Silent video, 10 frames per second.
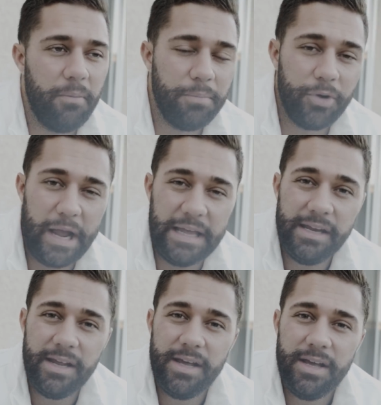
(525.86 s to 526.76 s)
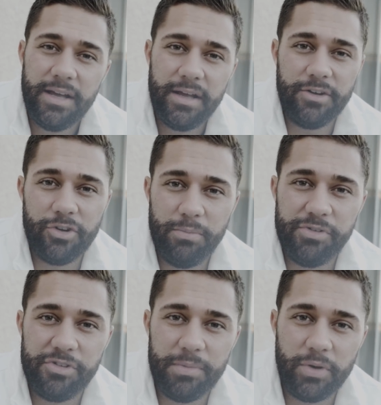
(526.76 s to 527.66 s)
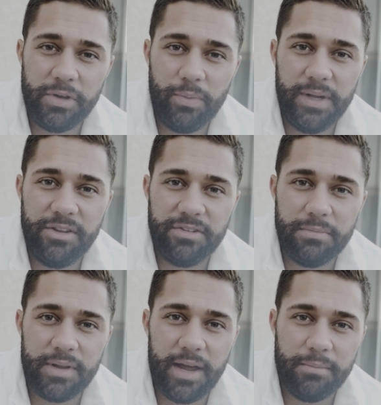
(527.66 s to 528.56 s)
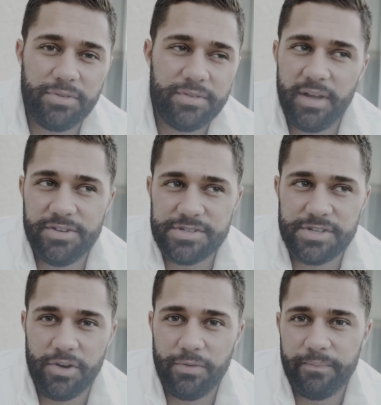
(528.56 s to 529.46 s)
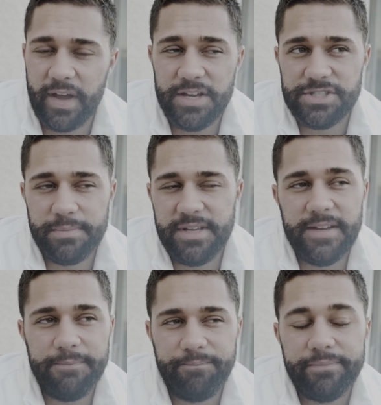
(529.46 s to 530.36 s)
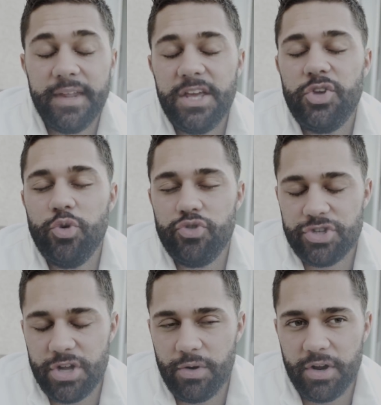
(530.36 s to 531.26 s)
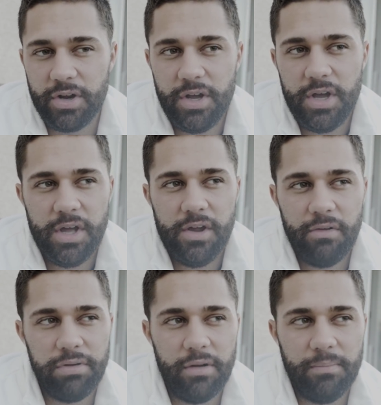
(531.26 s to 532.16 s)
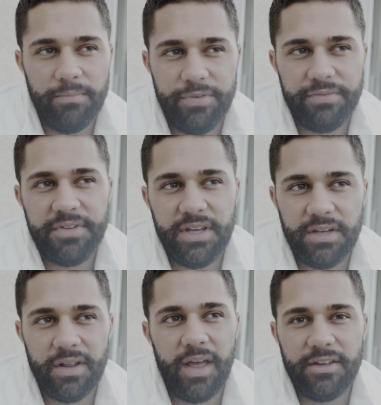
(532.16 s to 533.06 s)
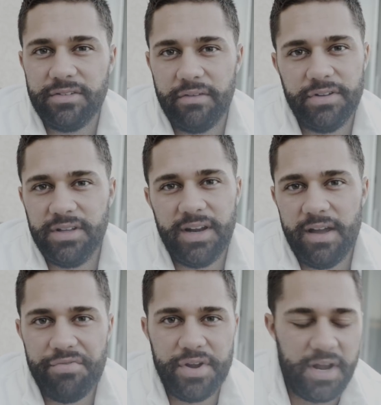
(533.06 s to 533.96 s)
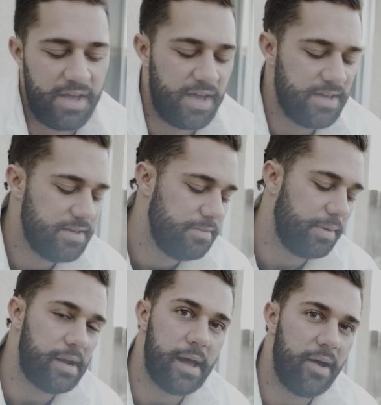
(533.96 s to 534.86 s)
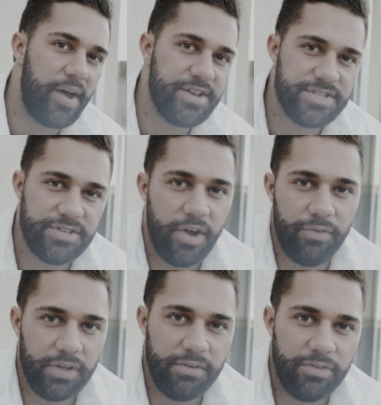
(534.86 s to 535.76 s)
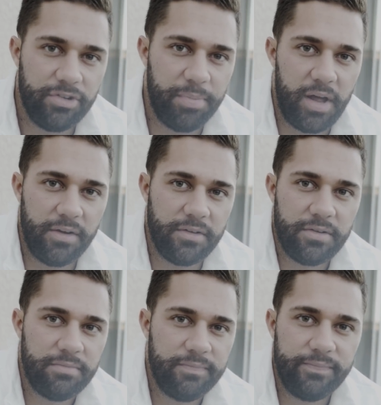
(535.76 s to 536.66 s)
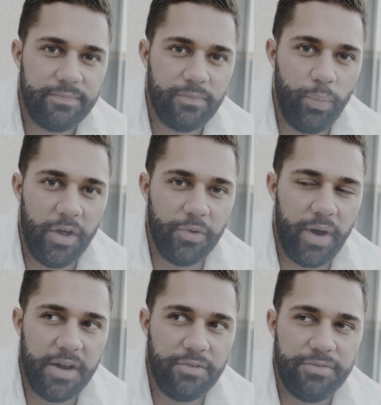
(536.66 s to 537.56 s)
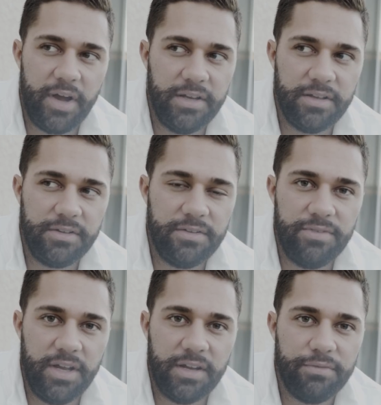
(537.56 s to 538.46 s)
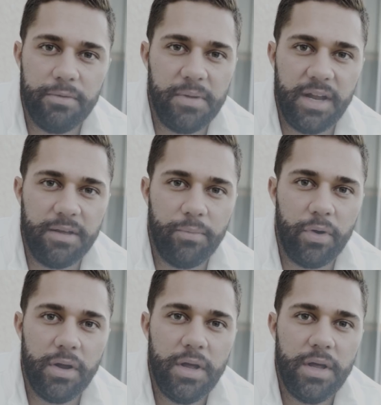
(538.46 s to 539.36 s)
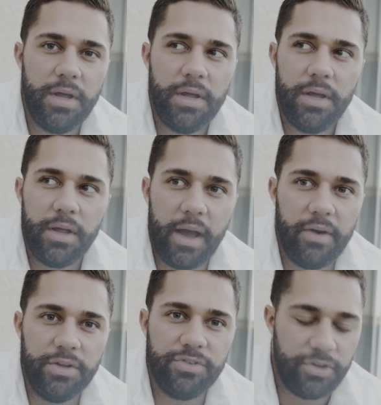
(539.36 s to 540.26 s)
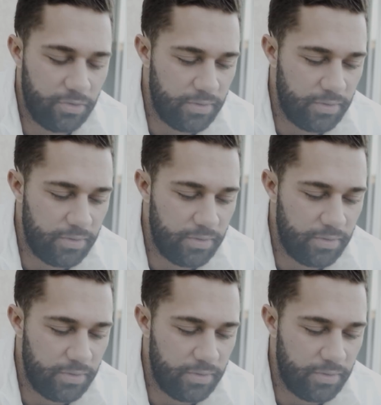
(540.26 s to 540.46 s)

brain in terms of smoking weed sometimes. I just don't. I used to be huge stoner from 15 to like 17 every day, but now I just don't really respond well to it. I don't find it convenient for me anymore how I used to.